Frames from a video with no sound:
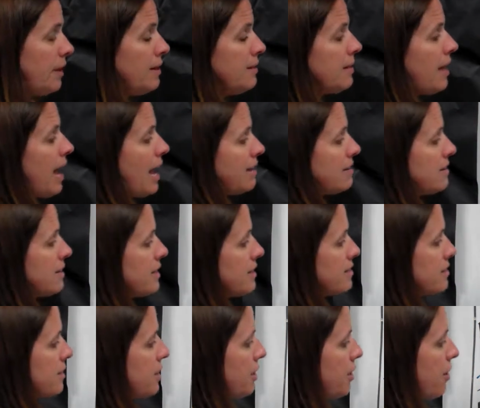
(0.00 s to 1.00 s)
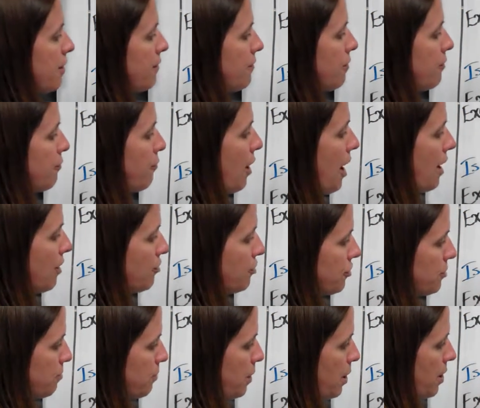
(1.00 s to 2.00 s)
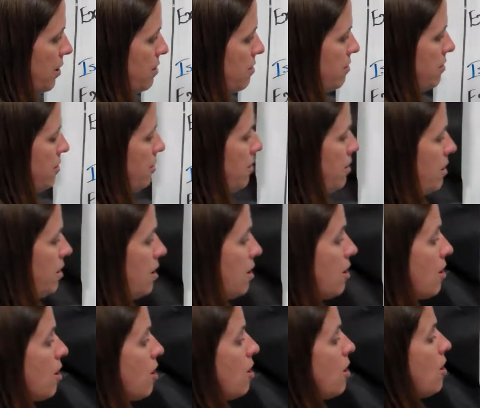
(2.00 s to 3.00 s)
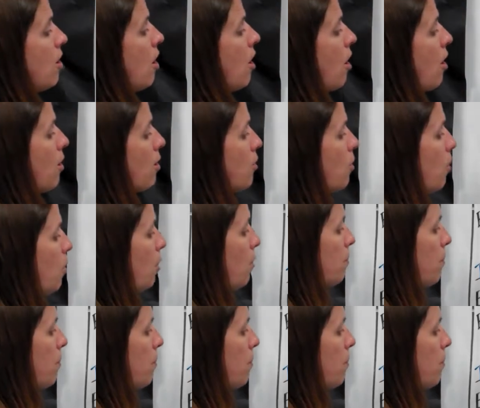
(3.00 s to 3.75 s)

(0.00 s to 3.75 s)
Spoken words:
That takes care of the fraction part. Our whole